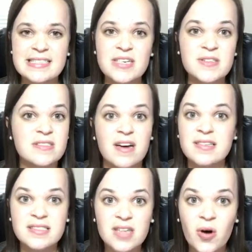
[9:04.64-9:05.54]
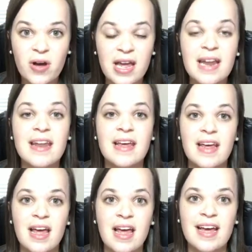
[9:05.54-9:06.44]
to seal is not a slogan,
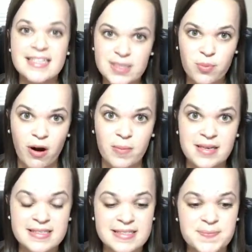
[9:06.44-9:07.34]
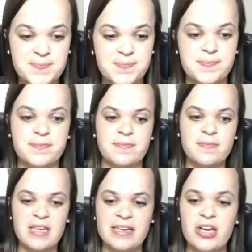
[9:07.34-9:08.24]
it's a promise.
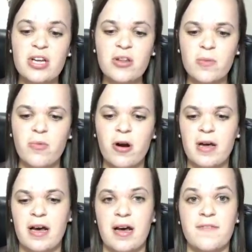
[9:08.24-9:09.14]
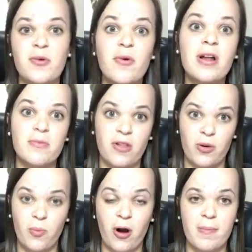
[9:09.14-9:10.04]
And you can learn more, if you want to
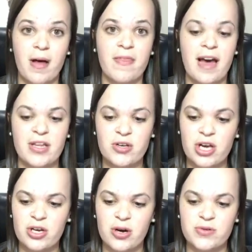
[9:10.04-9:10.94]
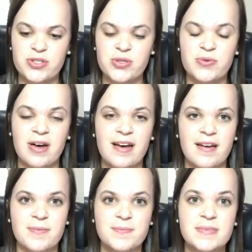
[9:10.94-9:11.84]
learn more about that, you can go to
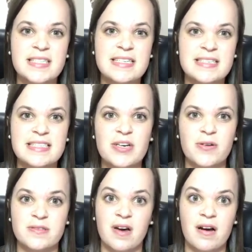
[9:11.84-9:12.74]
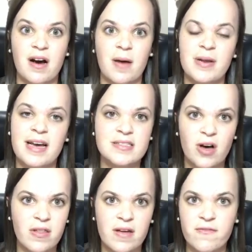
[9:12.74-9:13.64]
seedtoseal.com, and it has
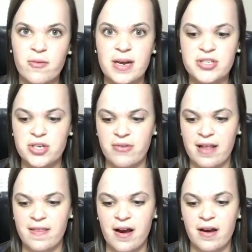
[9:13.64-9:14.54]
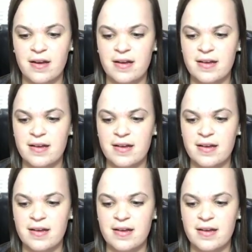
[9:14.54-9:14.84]
all the information right there.